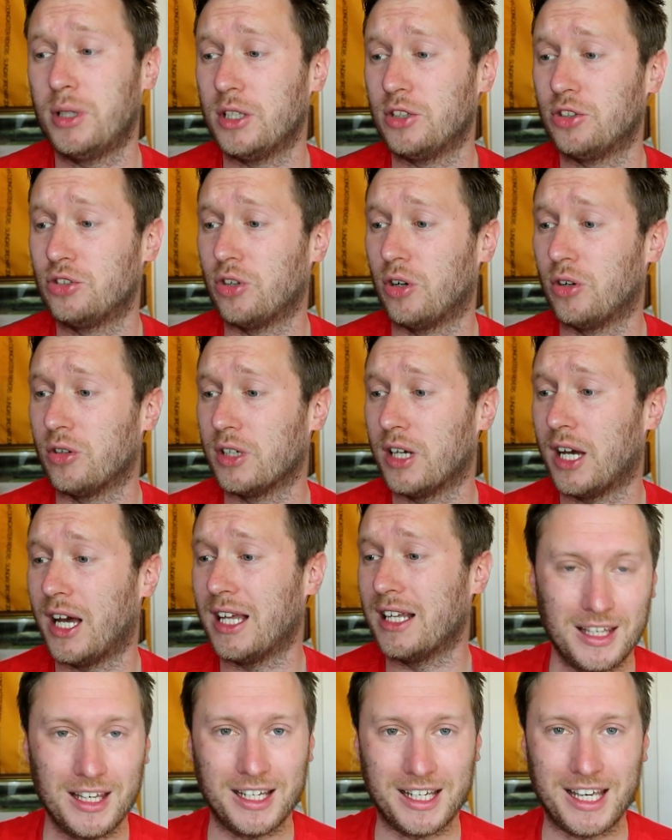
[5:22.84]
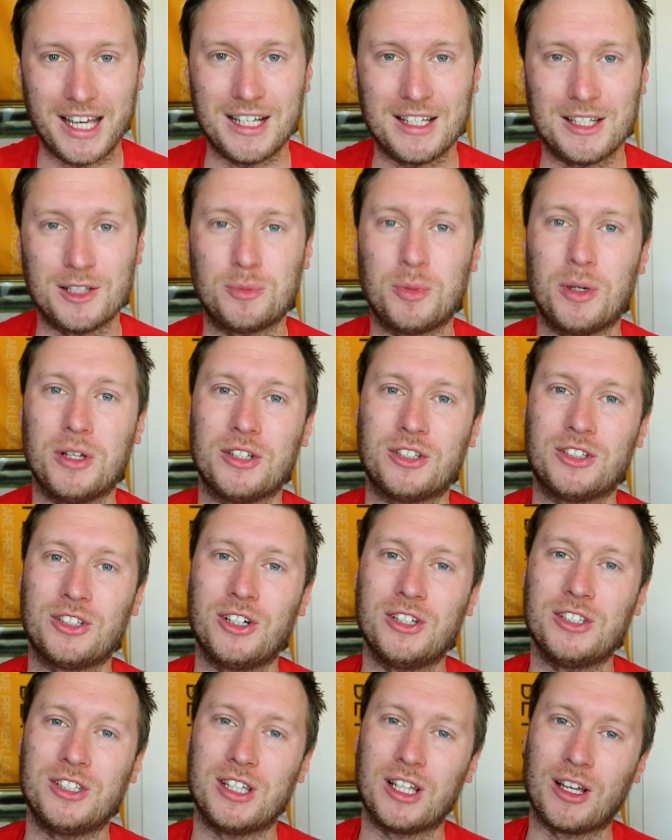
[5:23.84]
pretty strong. Again, despite
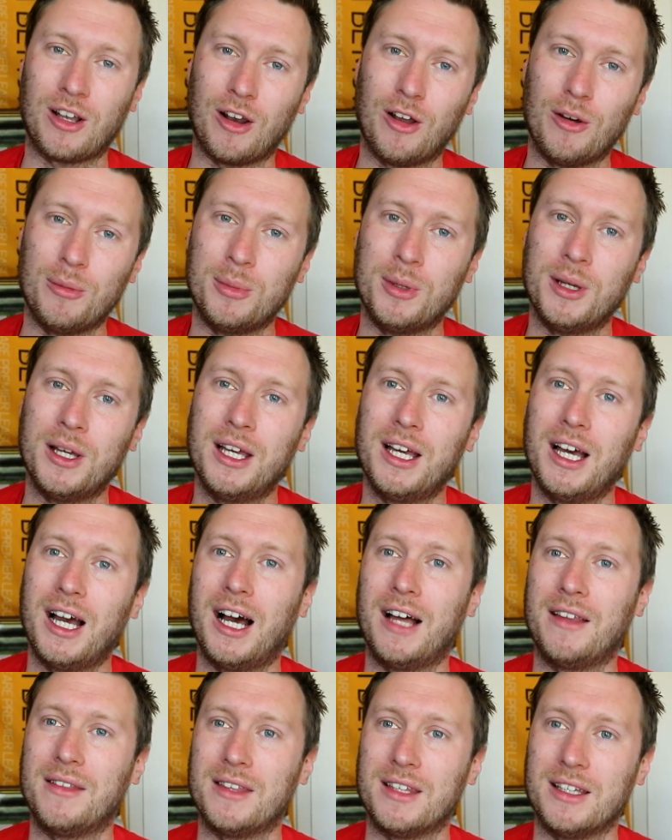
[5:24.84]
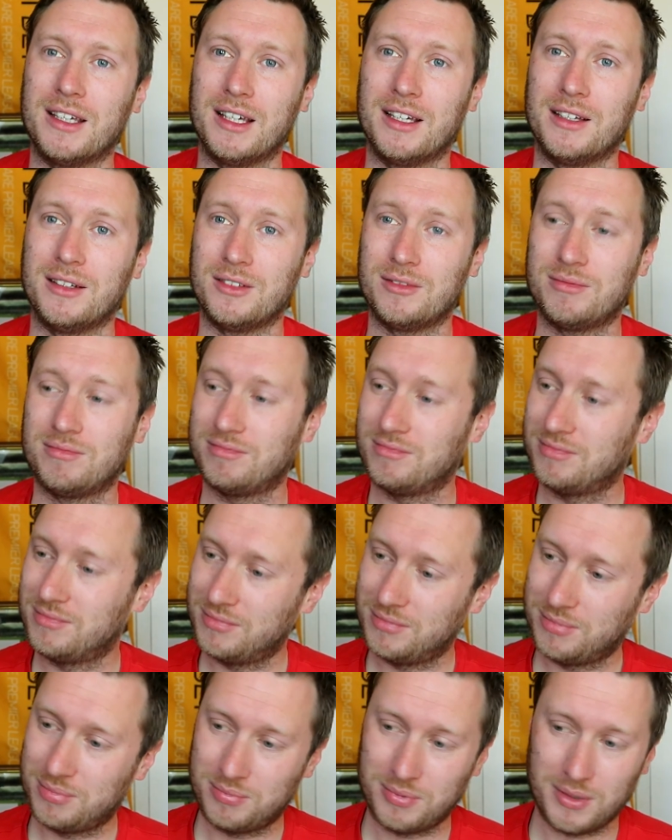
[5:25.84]
the size of the club and the
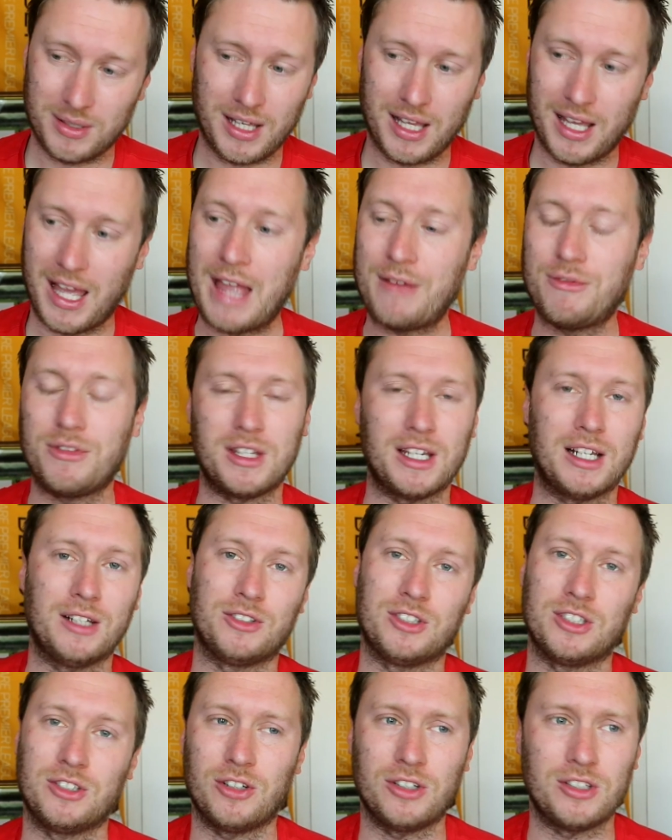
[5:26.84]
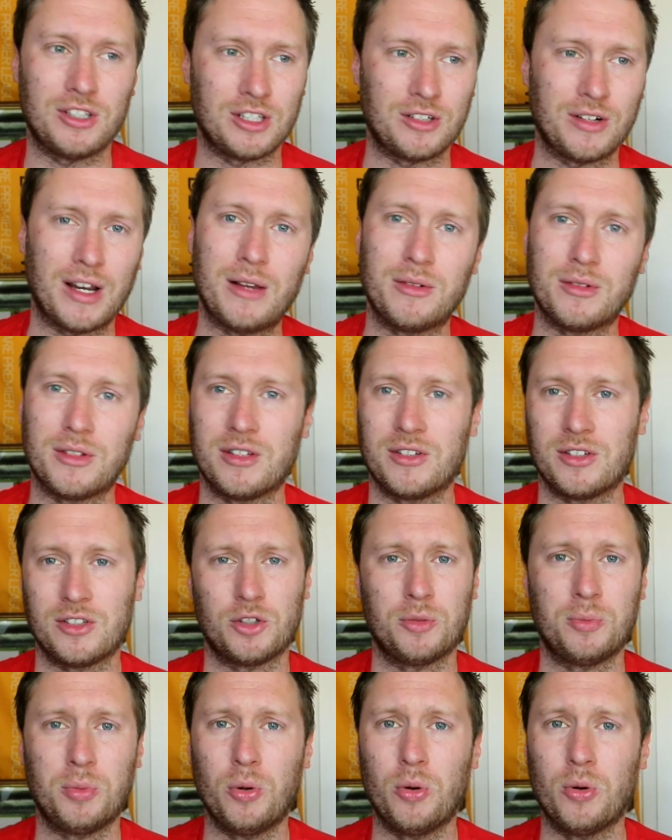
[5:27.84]
everything else, the size of the ground and
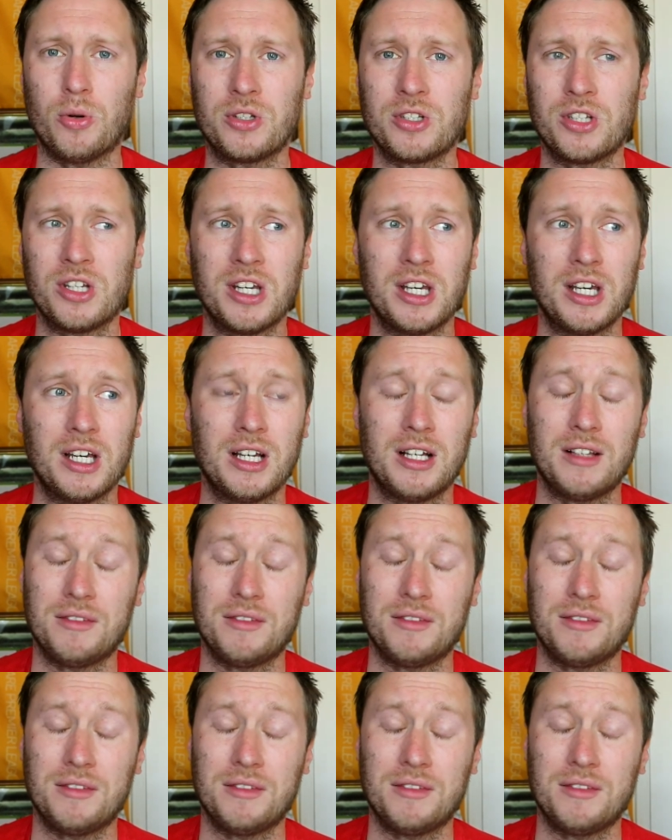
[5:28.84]
the support,